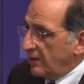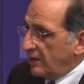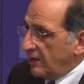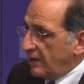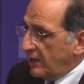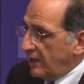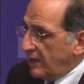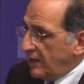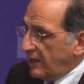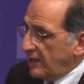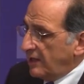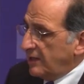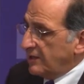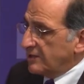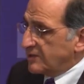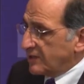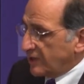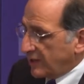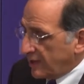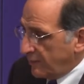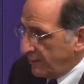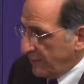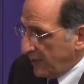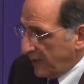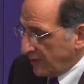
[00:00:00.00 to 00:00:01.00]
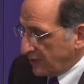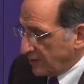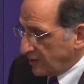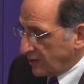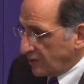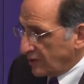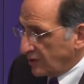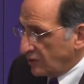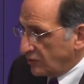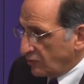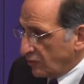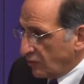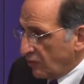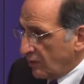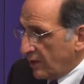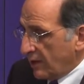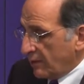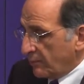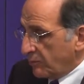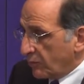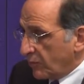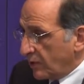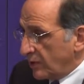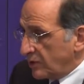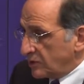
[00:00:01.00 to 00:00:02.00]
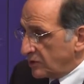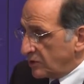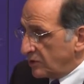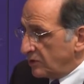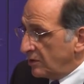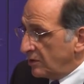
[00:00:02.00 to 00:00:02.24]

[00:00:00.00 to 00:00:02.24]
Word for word: it is a command and control operation.